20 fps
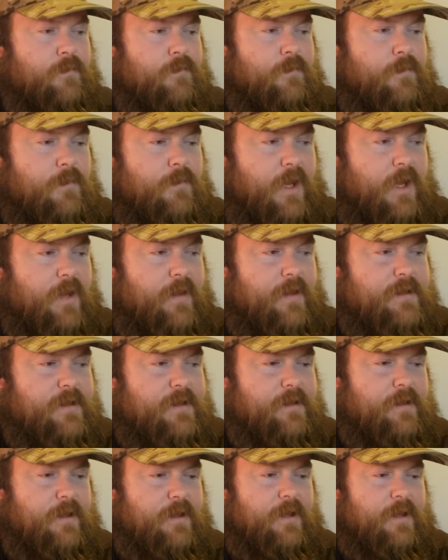Yeah, that's the
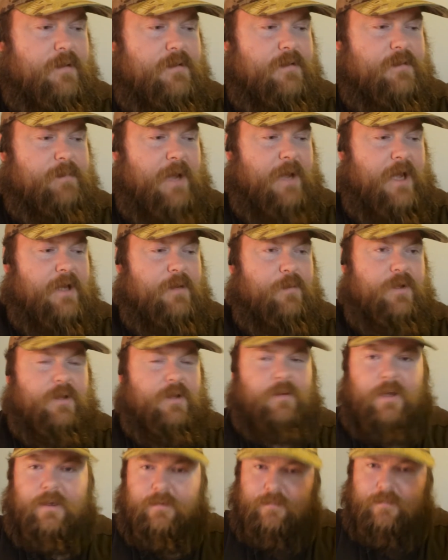thing. Getting we
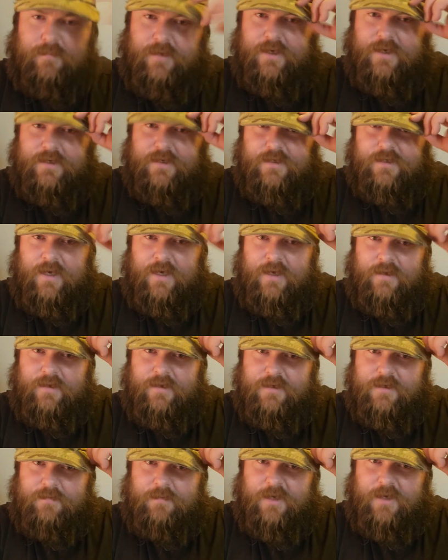like this. I had
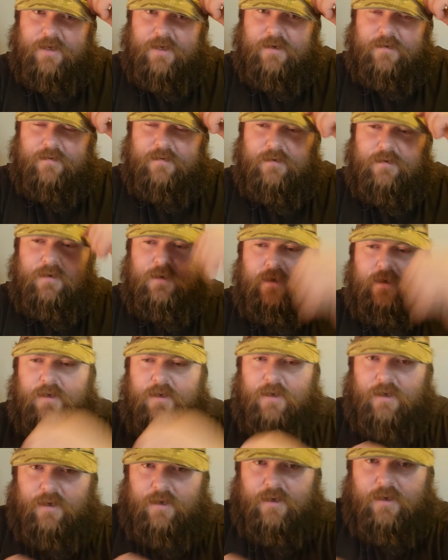this made
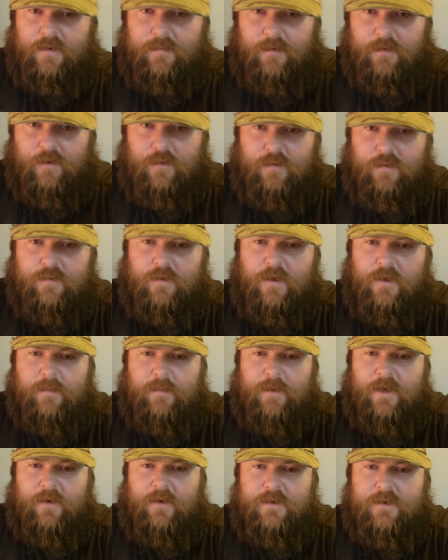The thing
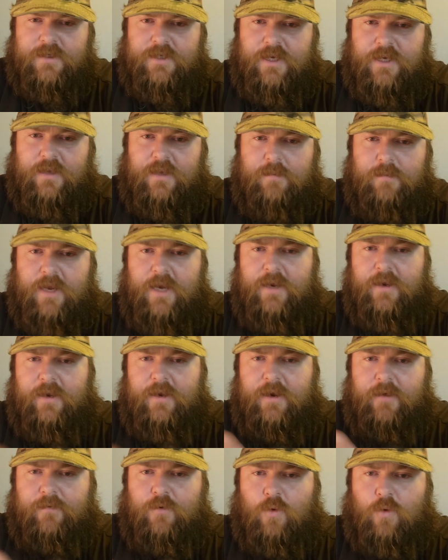about is getting them made in
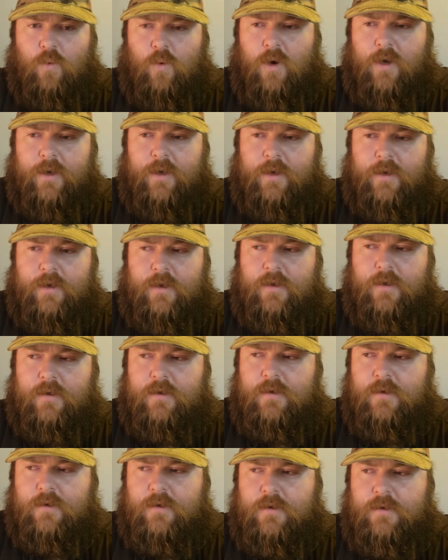enough quantity.
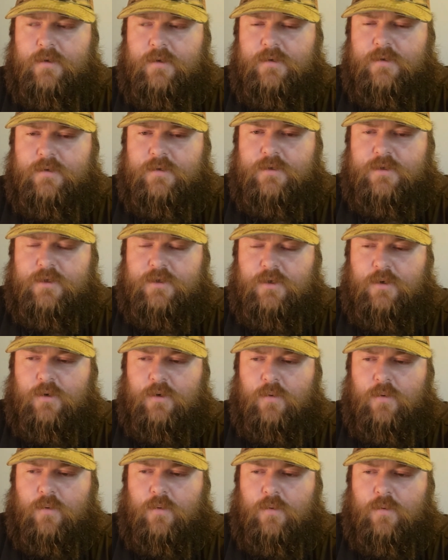
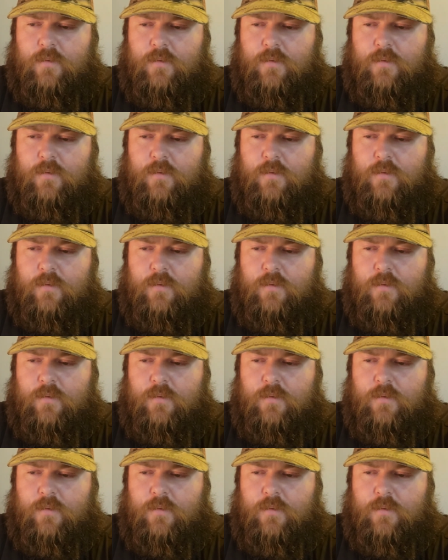So,